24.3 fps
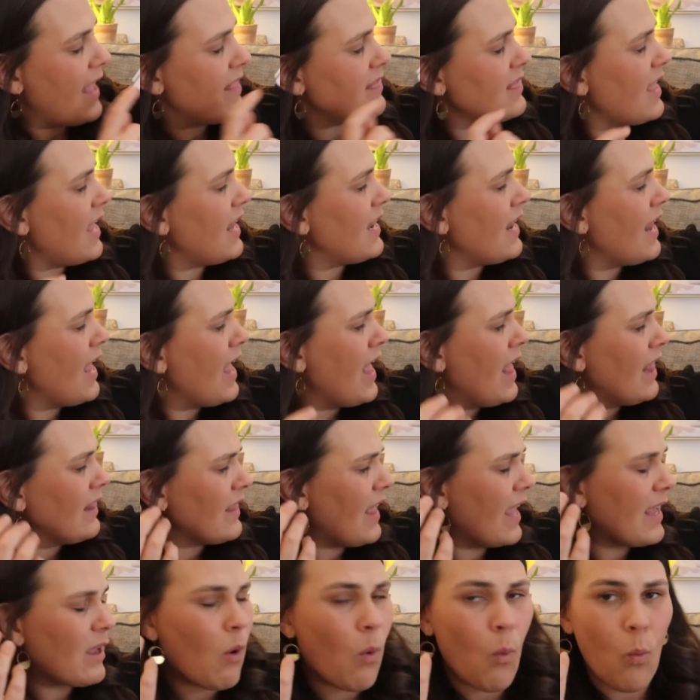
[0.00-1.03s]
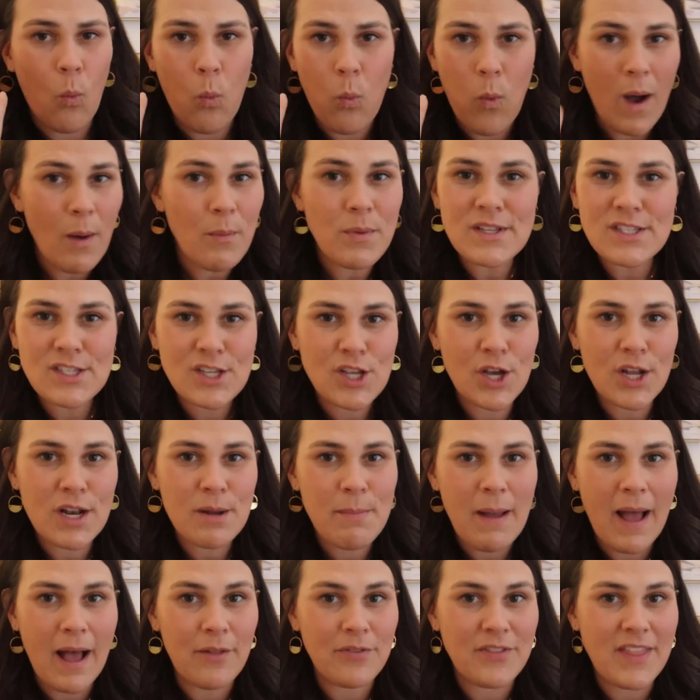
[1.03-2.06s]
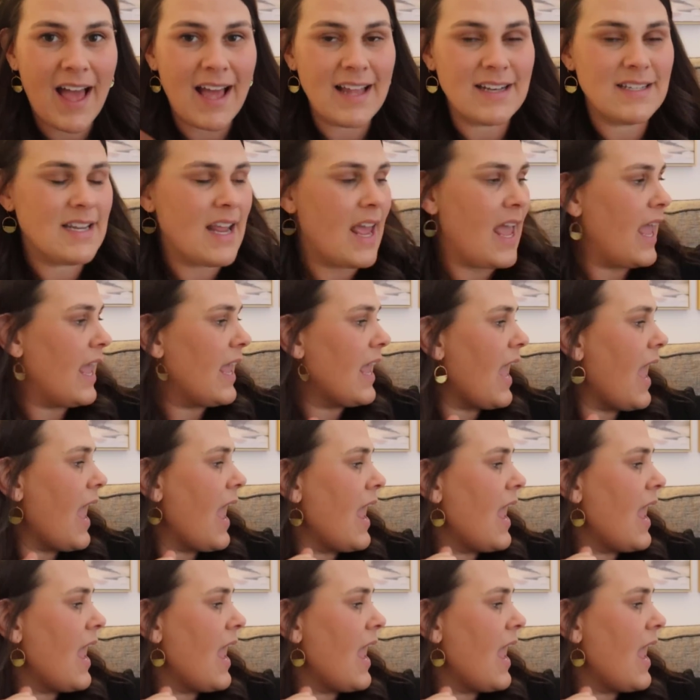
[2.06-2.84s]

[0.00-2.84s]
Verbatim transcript: and then like what was good about that day,